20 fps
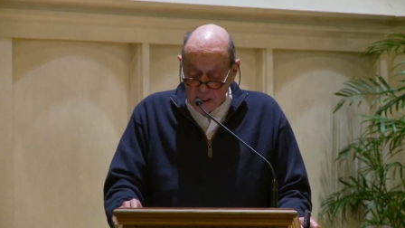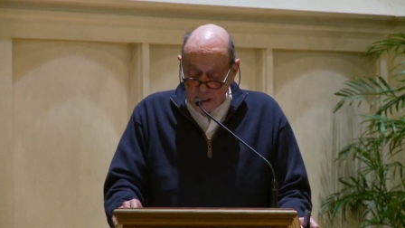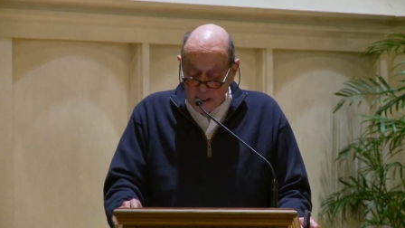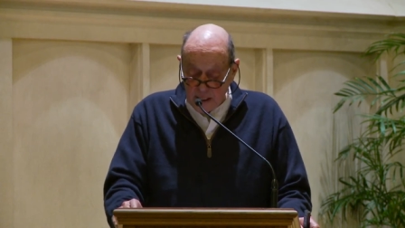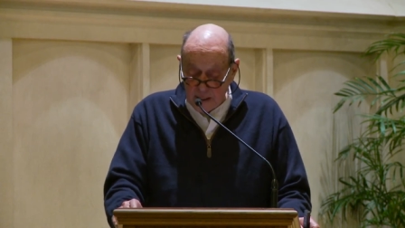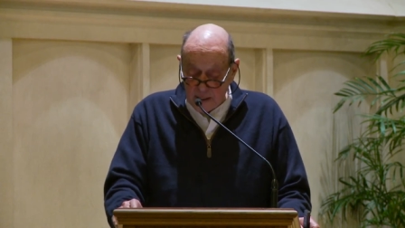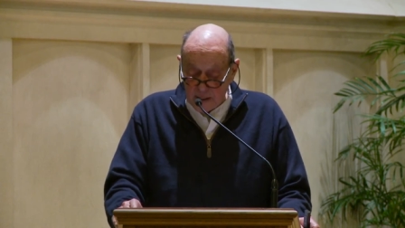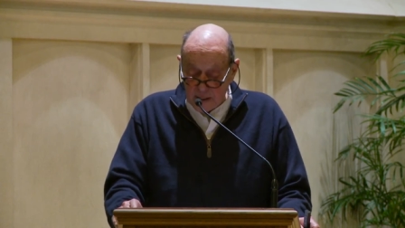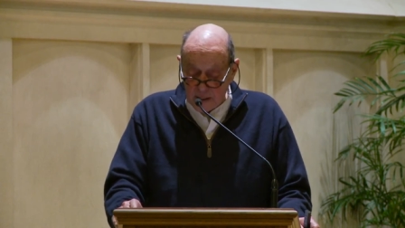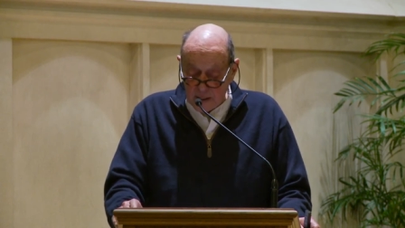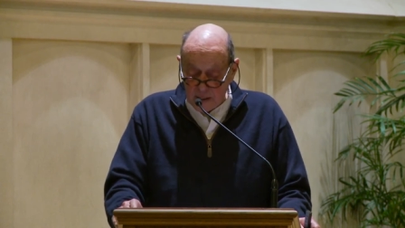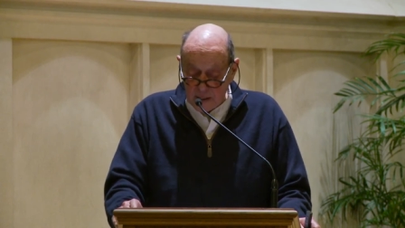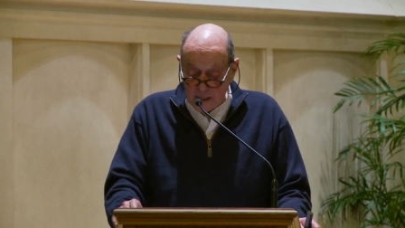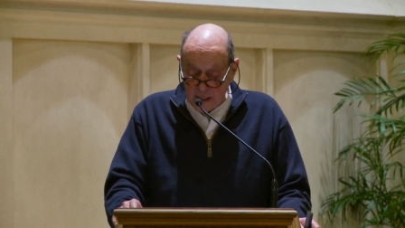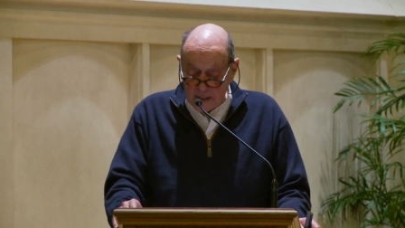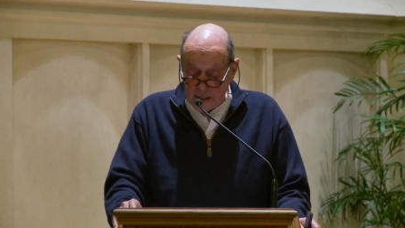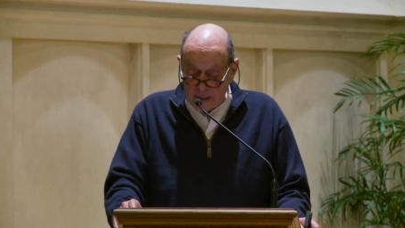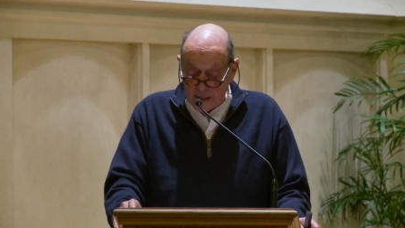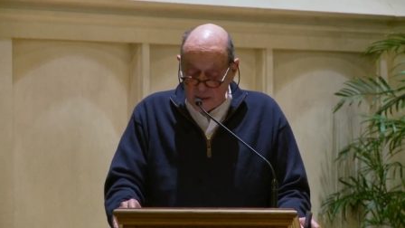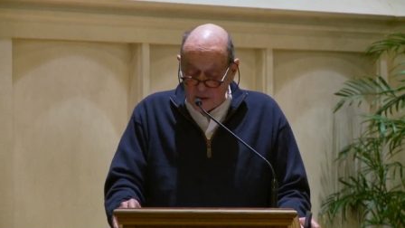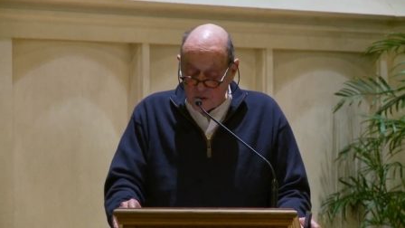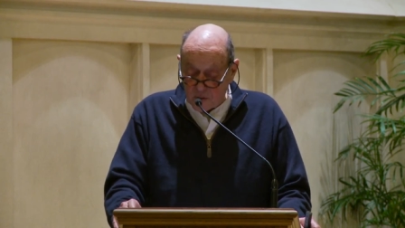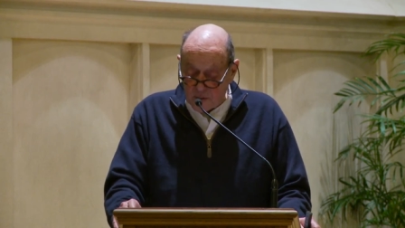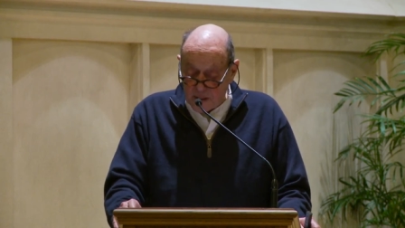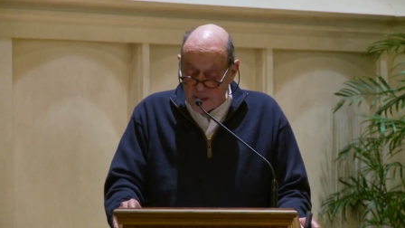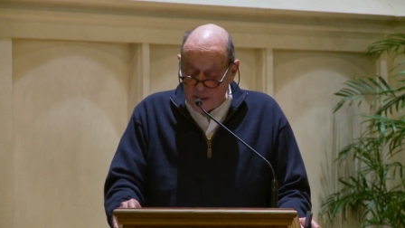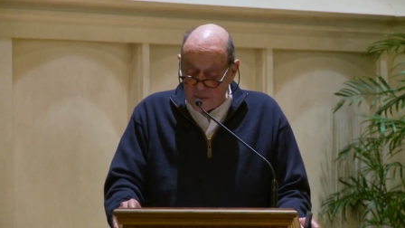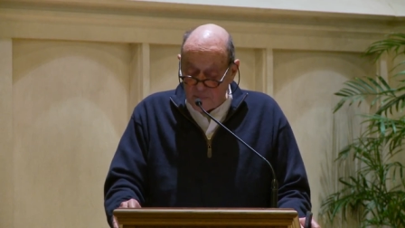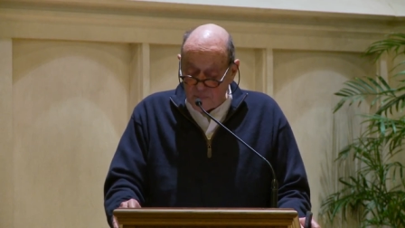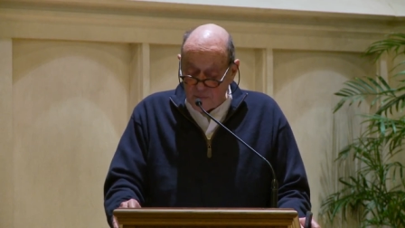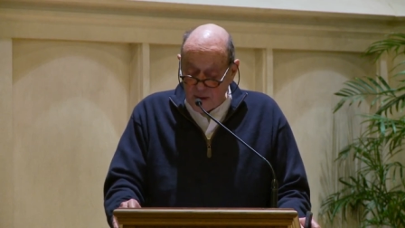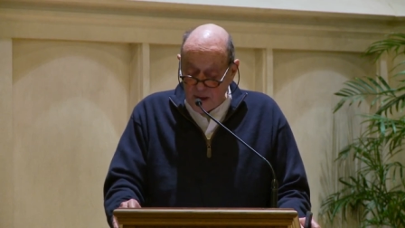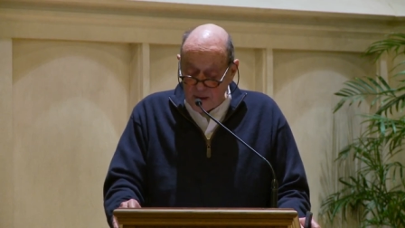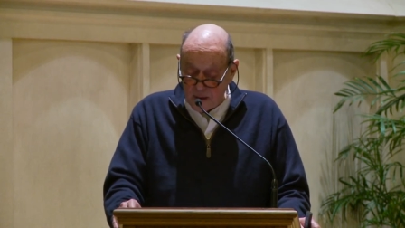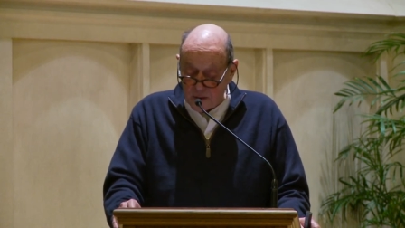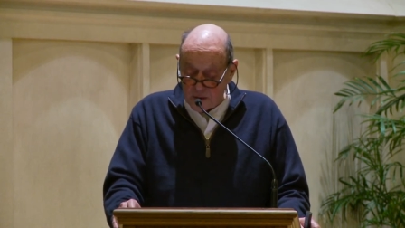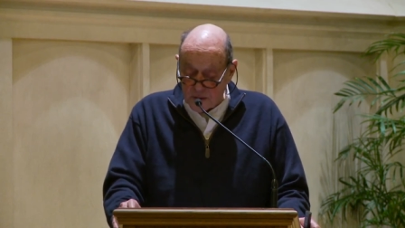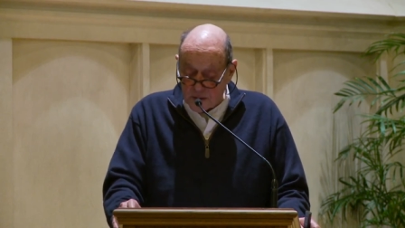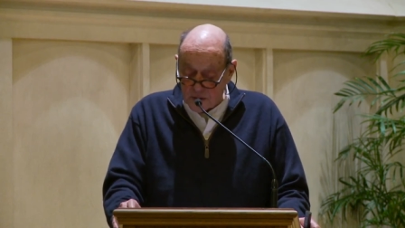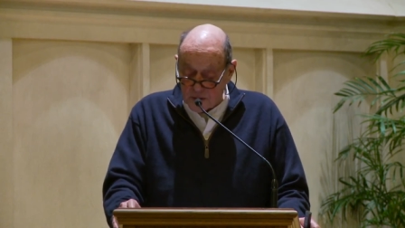and lighting created
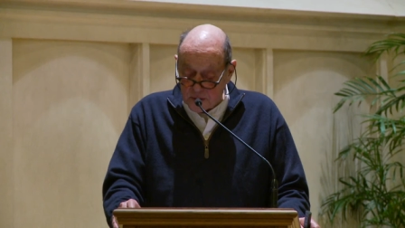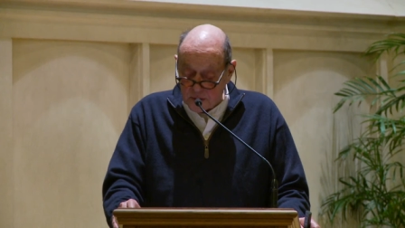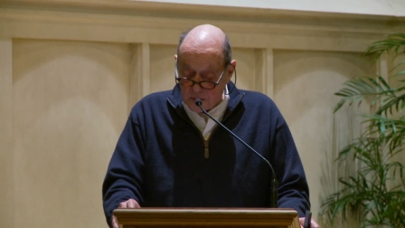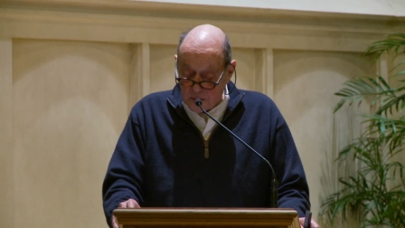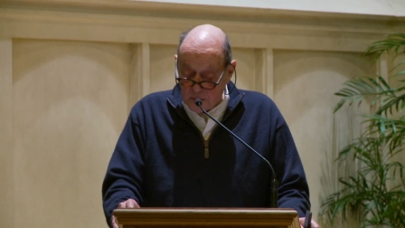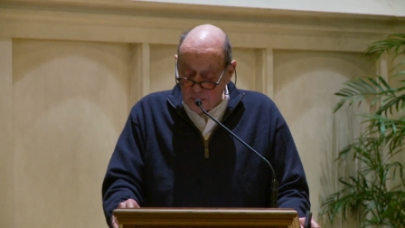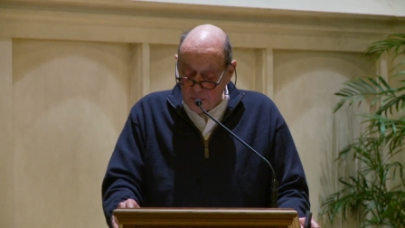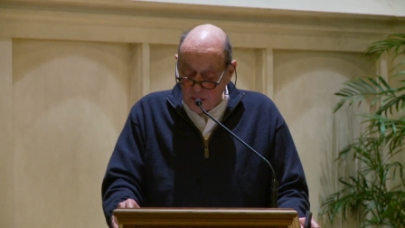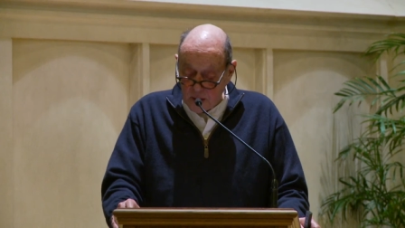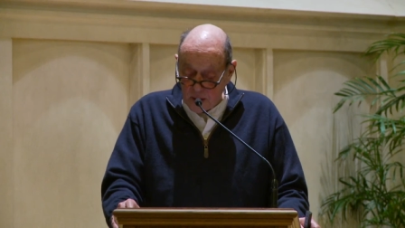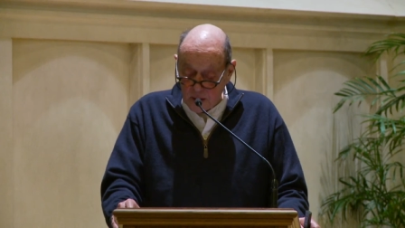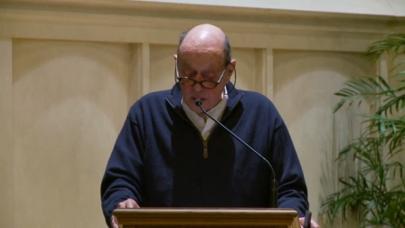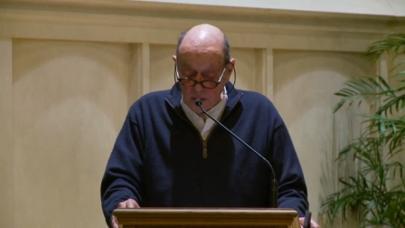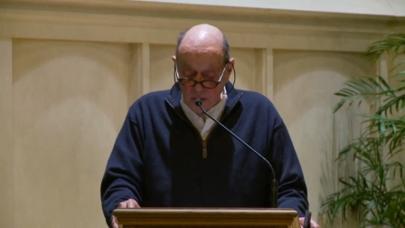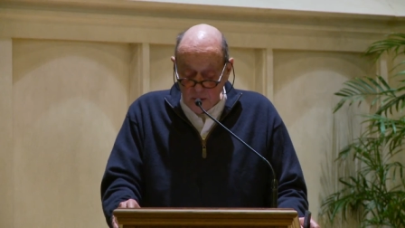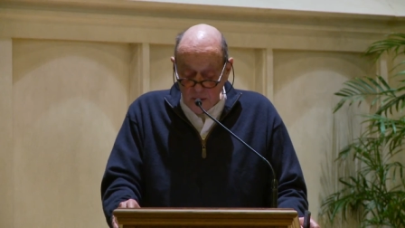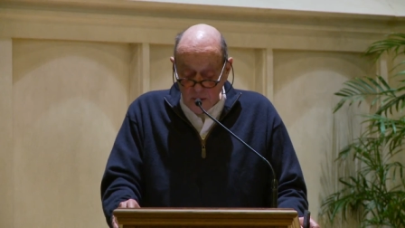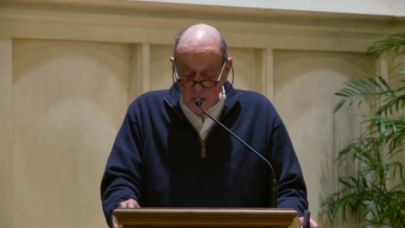fires, uh,